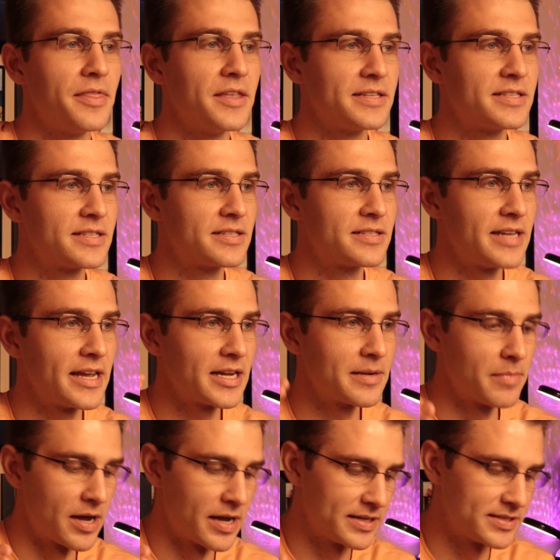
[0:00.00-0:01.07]
this
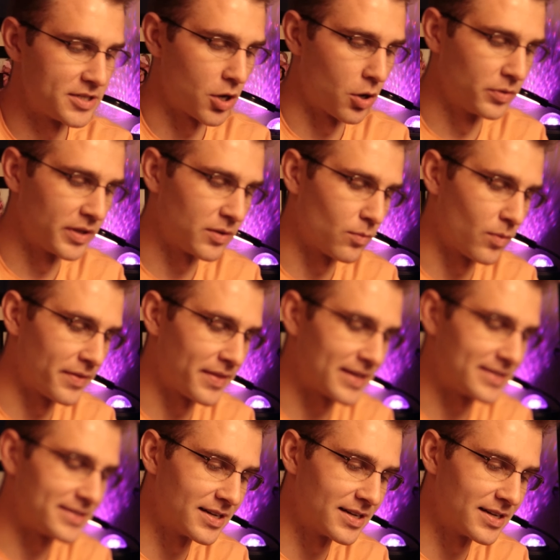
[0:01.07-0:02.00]
Sigma is the only one that